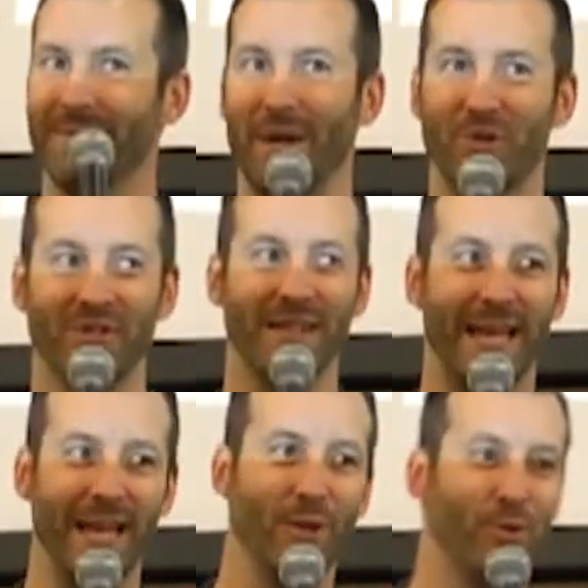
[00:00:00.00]
I'm just a
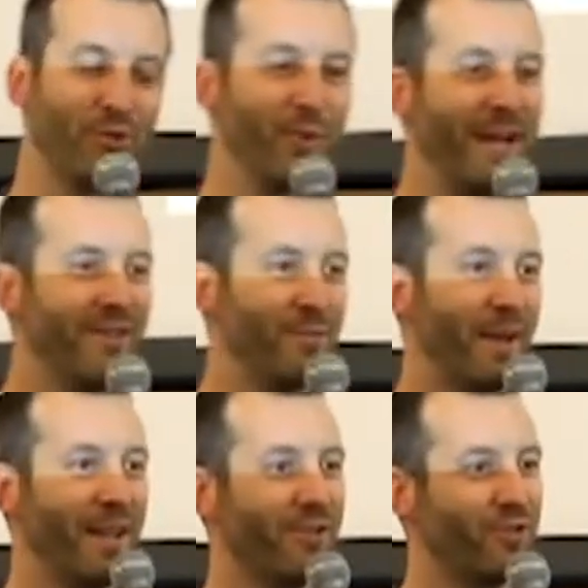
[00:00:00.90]
kid who was raised
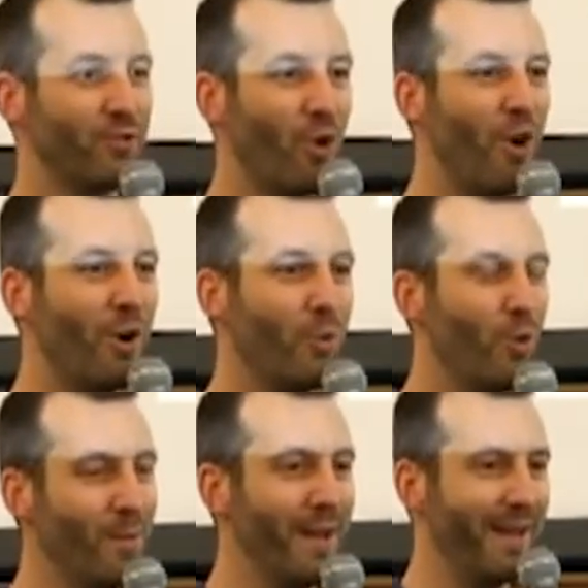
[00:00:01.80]
by a strong
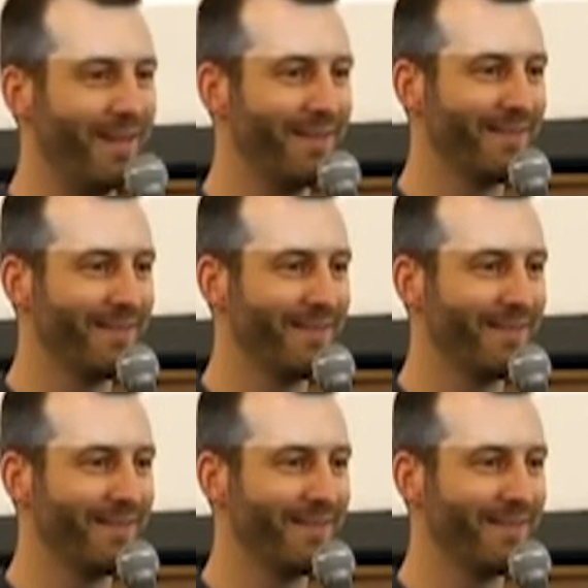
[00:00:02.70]
woman.